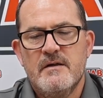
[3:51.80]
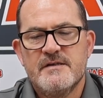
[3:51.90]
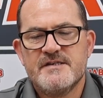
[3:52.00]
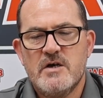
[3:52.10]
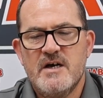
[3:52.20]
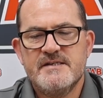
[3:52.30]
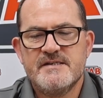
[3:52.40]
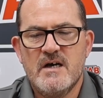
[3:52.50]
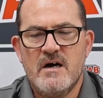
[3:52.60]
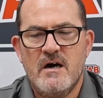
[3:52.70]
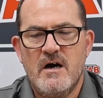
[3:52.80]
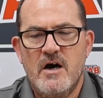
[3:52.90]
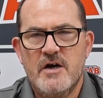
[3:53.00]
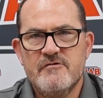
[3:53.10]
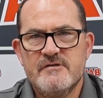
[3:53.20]
The sizes are
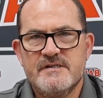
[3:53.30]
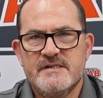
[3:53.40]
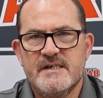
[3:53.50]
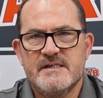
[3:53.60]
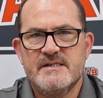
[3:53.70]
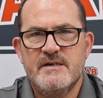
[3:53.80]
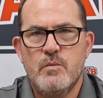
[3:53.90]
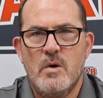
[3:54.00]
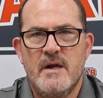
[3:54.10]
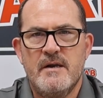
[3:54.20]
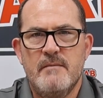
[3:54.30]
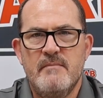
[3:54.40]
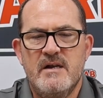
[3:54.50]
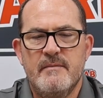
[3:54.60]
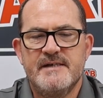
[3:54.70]
161
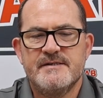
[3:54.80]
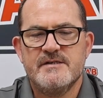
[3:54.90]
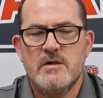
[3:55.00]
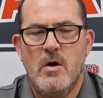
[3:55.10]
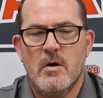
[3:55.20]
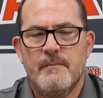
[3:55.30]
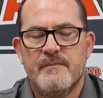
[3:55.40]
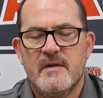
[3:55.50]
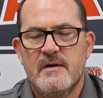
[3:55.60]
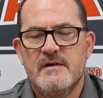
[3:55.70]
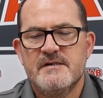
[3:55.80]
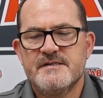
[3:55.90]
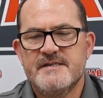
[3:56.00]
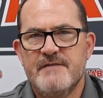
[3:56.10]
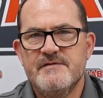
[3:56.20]
millimeters long,
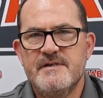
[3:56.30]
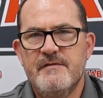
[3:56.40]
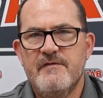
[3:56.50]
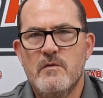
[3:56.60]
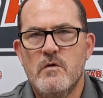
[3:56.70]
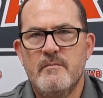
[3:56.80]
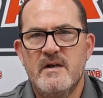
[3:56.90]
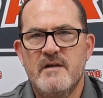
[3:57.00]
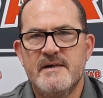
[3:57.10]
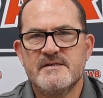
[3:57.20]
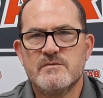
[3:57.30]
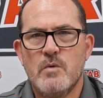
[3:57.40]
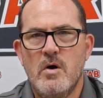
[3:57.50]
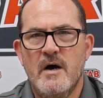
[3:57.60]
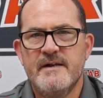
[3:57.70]
74 millimeters
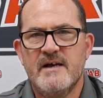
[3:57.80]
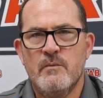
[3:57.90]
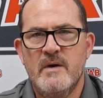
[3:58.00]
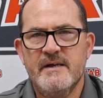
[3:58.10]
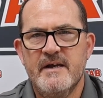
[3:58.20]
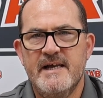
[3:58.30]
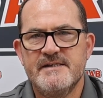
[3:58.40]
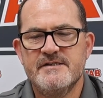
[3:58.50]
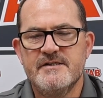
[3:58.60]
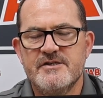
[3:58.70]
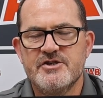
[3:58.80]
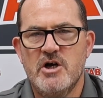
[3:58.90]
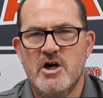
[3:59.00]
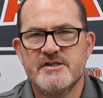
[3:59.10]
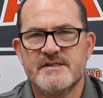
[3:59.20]
wide, and when connected to the
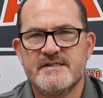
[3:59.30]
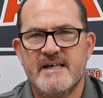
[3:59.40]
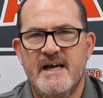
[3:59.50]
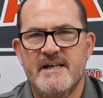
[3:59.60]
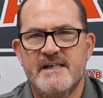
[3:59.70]
charging stand